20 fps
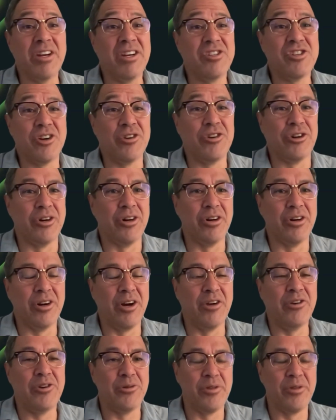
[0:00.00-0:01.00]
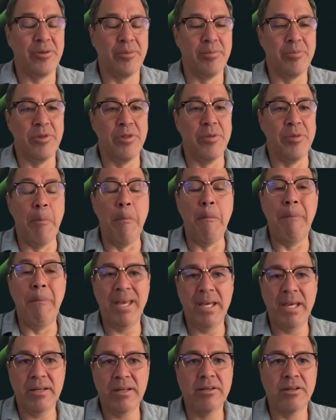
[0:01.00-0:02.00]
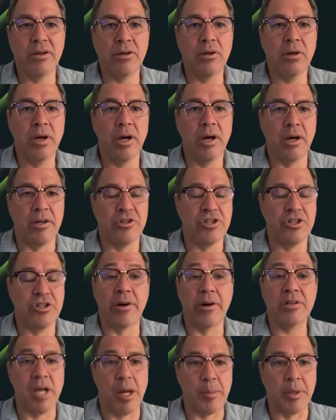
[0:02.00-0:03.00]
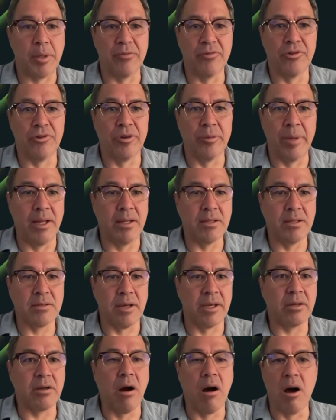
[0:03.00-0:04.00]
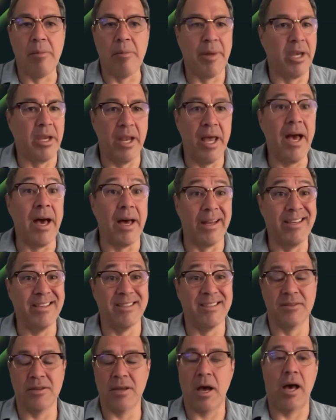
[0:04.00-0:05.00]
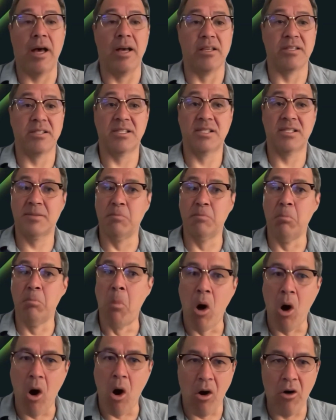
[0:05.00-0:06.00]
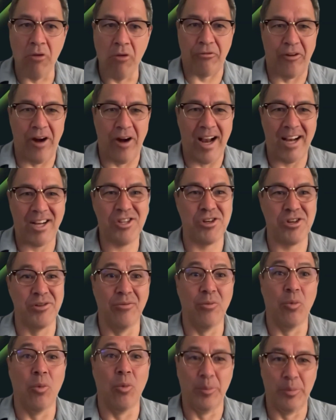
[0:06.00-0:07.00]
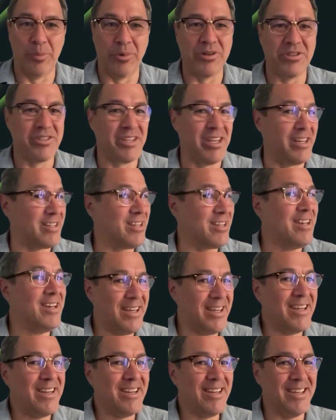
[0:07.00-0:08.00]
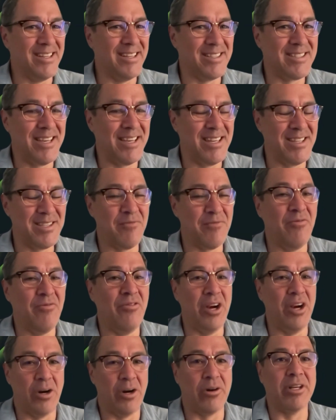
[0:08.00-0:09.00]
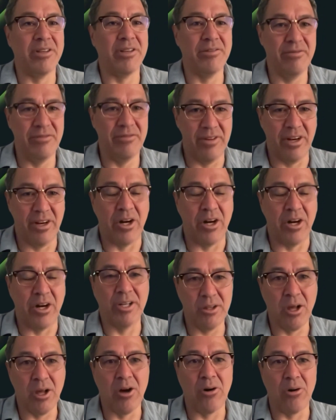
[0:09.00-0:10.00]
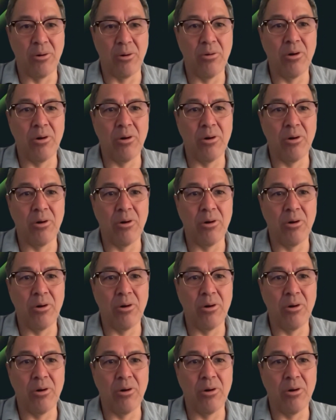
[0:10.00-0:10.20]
percentage under the big generic top level domains like com and net is a small fraction of 1%. It's very, very low,